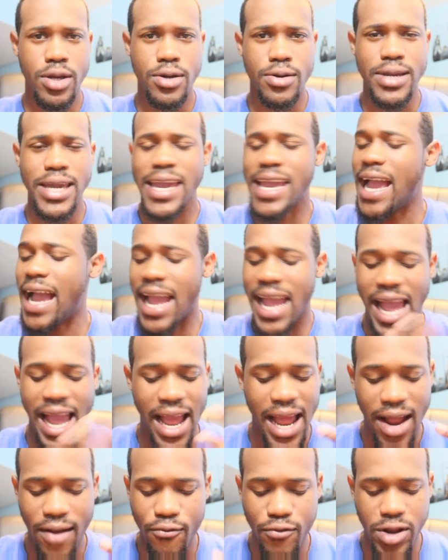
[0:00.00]
Okay, I,
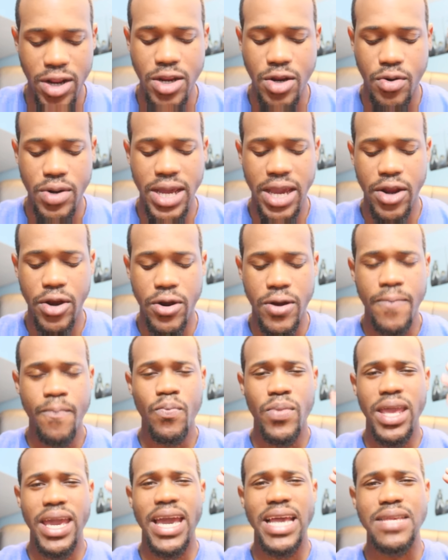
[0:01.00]
I really don't hate her
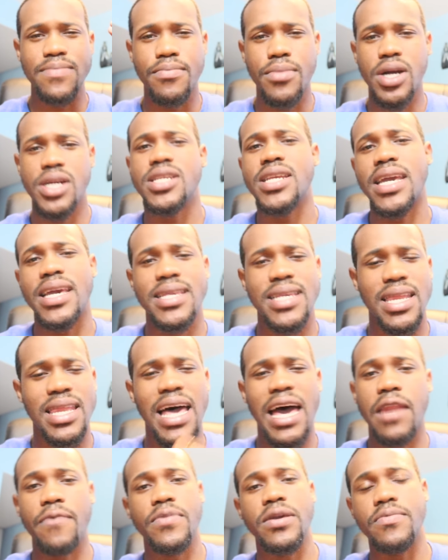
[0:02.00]
as much as a
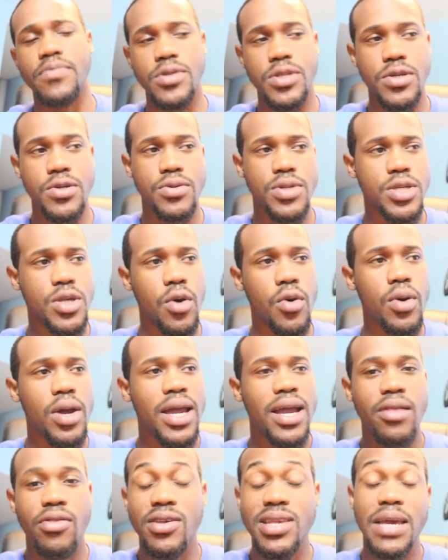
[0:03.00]
lot of people do. So
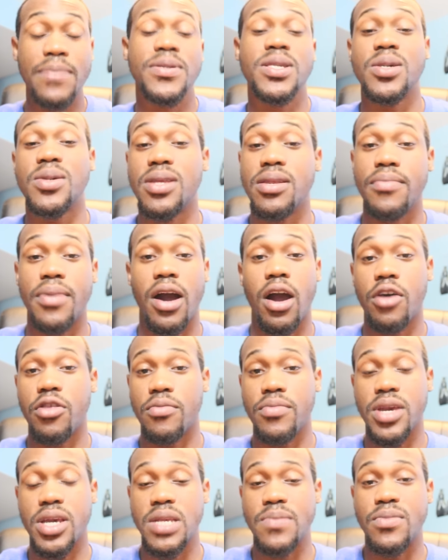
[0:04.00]
this episode didn't
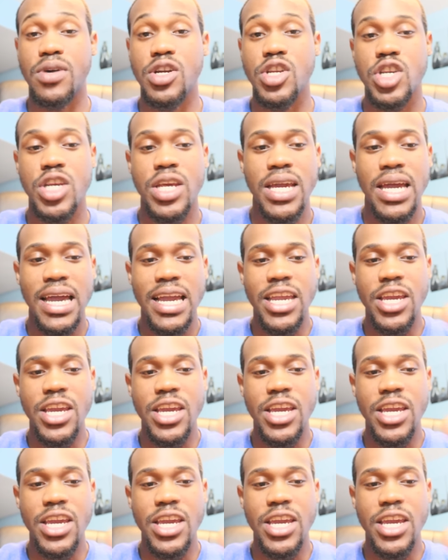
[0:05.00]
bother me as much.